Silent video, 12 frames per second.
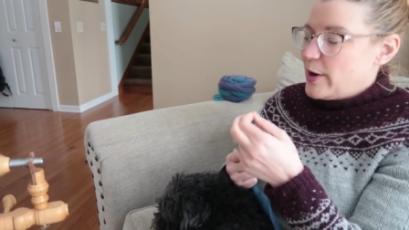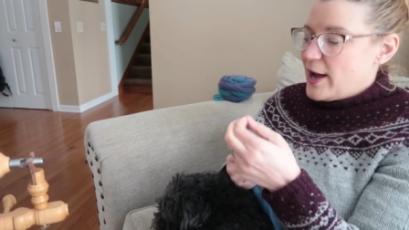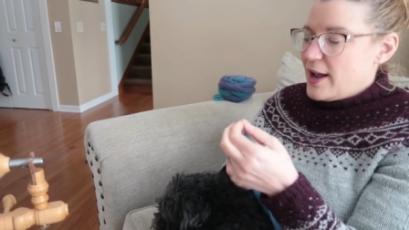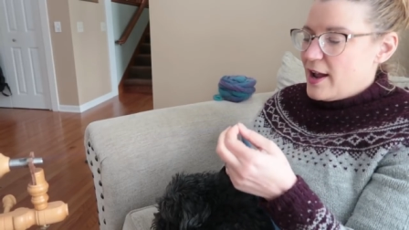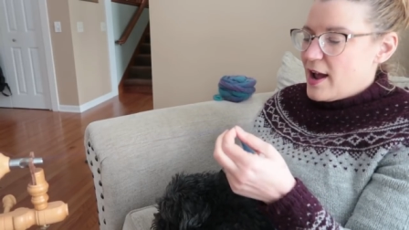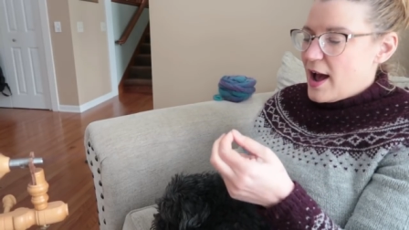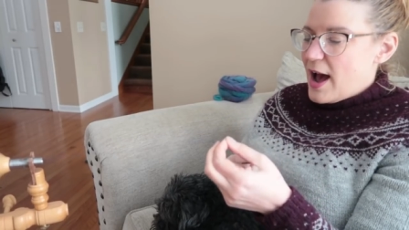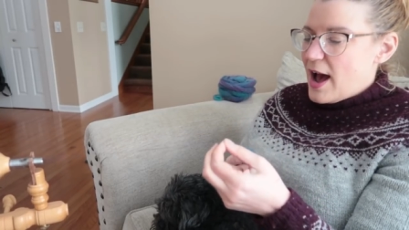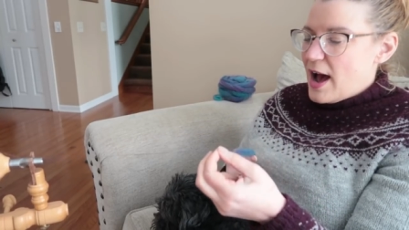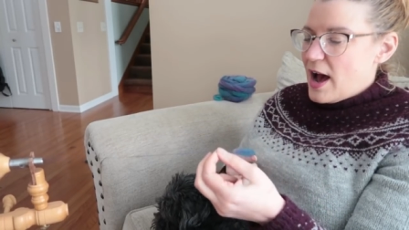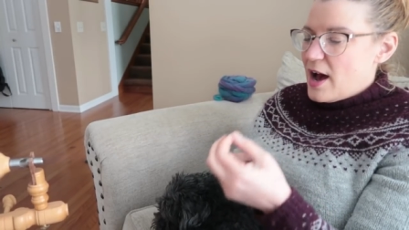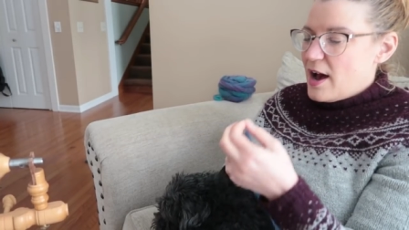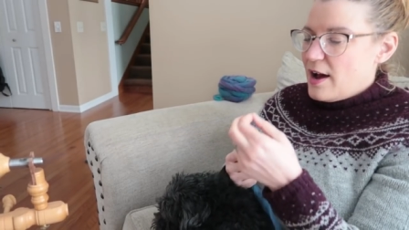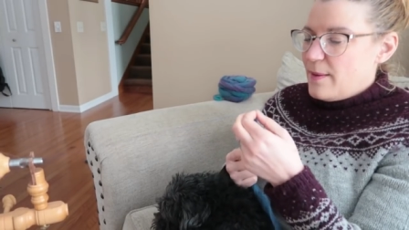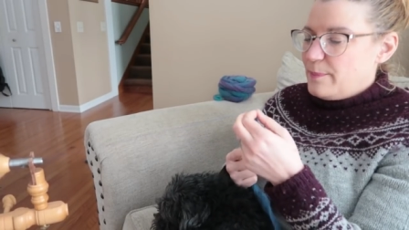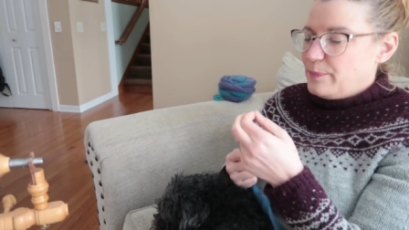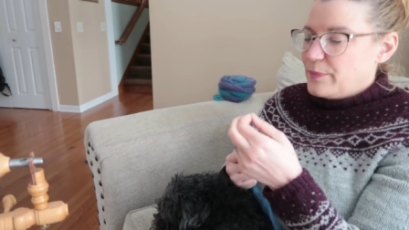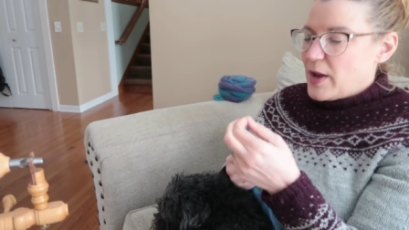But
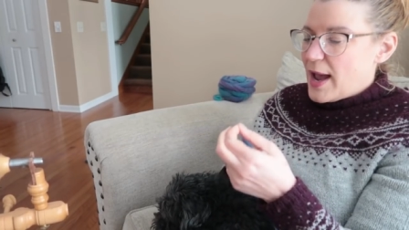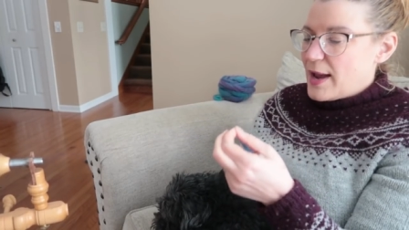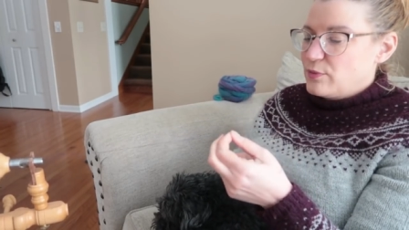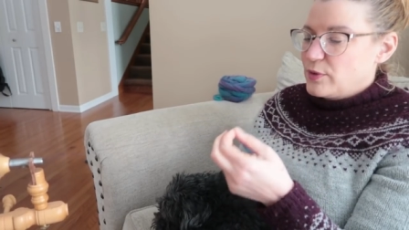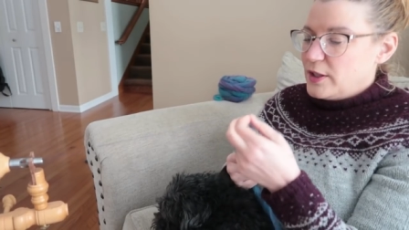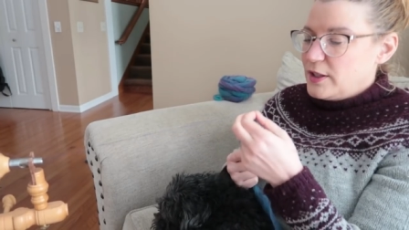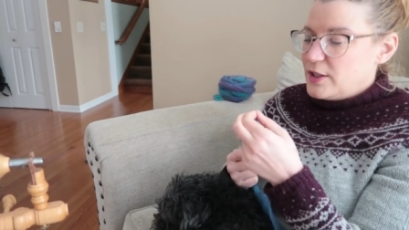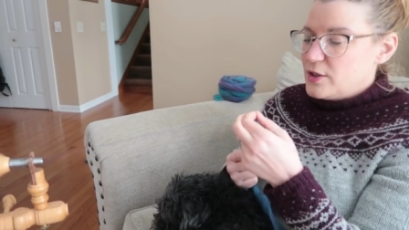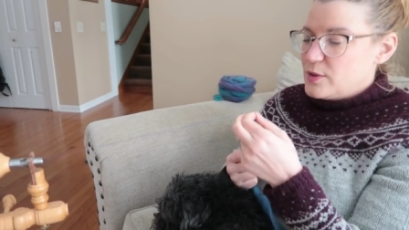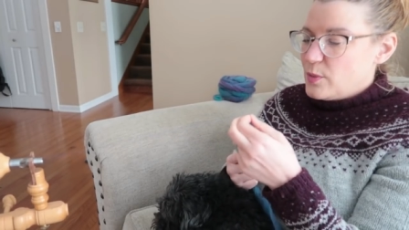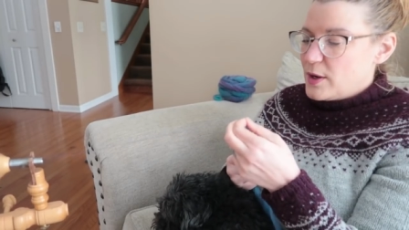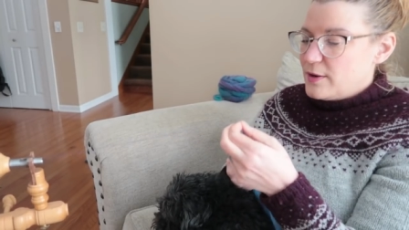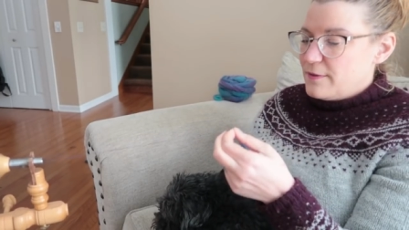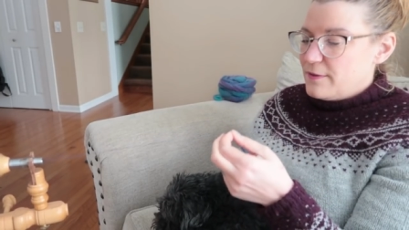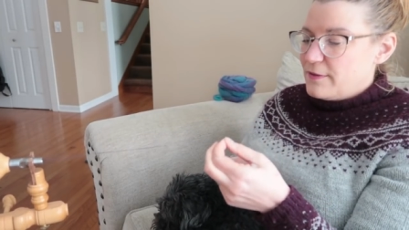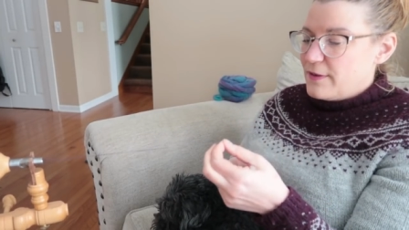I really just want to